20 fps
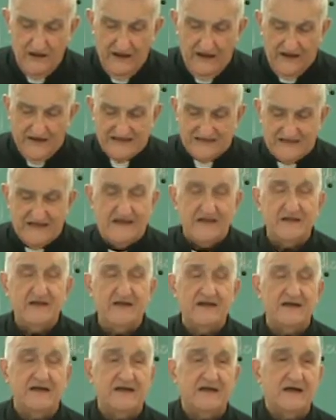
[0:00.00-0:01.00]

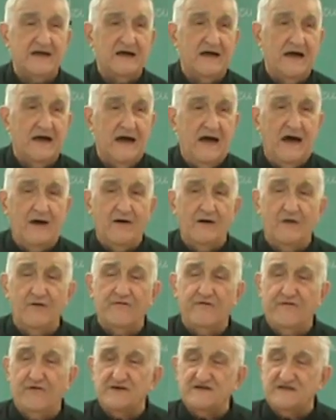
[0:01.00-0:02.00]
Externally
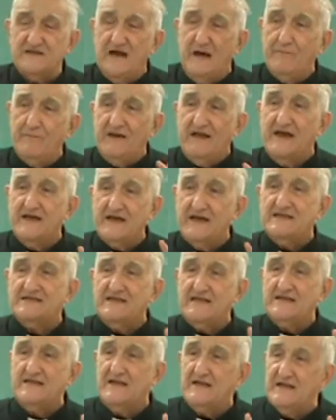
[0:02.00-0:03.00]
enforced, apply
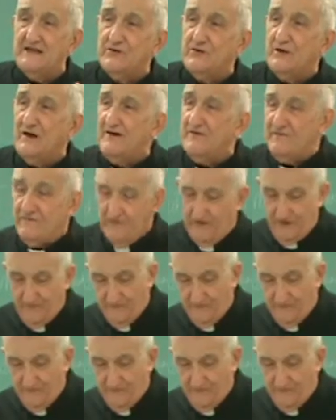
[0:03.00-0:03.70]
externally. You have